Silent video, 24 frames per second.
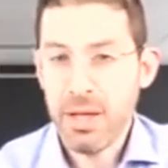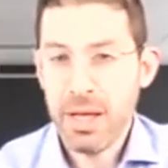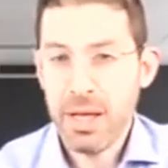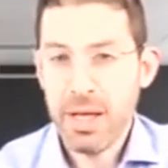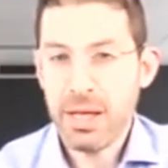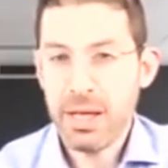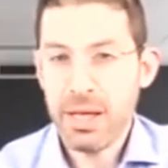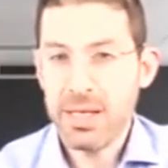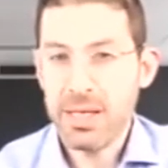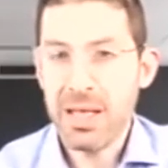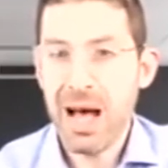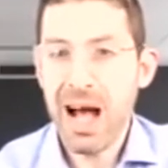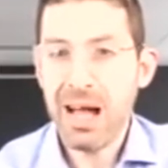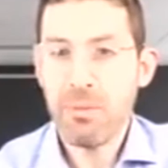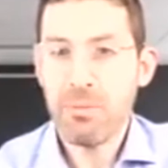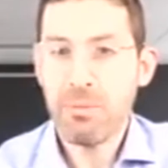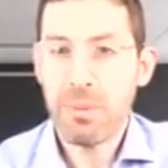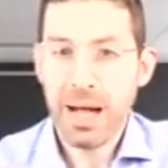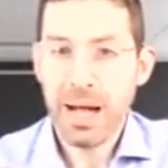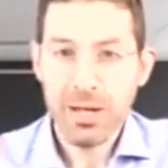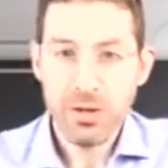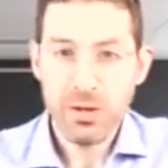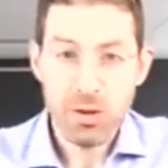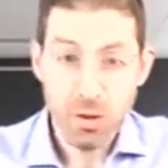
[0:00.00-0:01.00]
is not
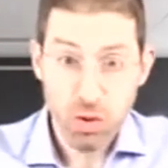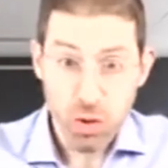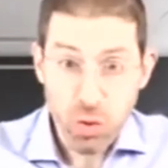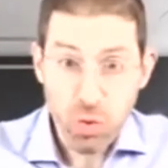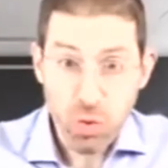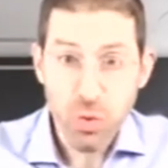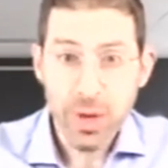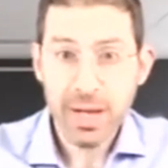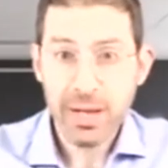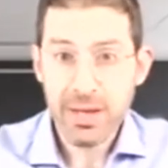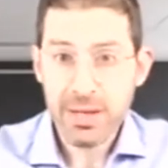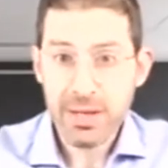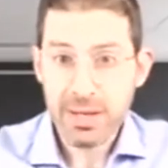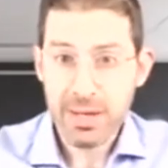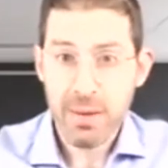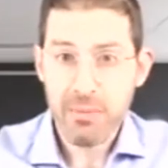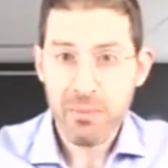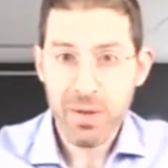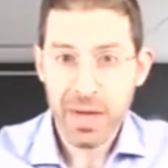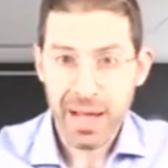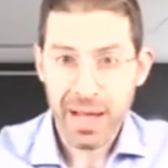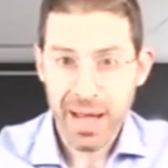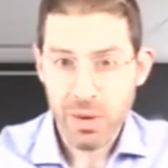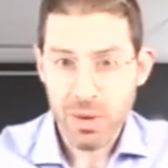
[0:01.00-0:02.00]
by doing
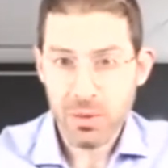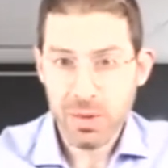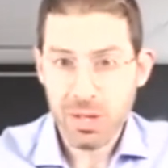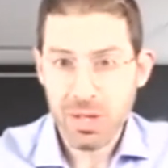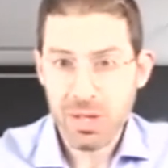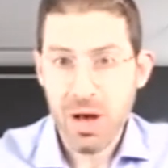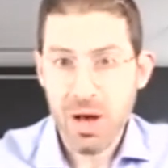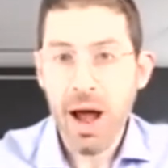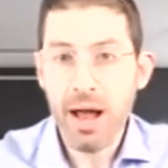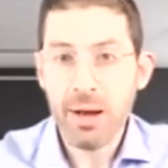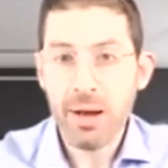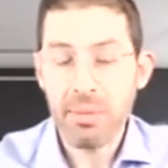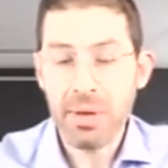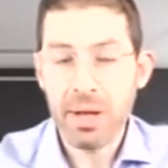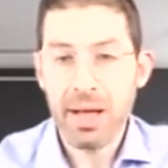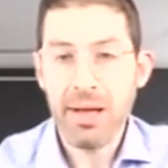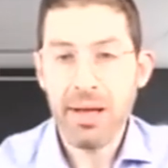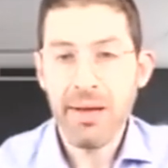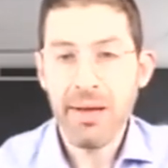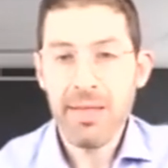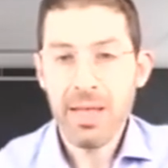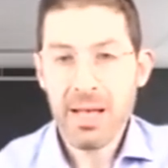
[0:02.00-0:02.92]
something outside me.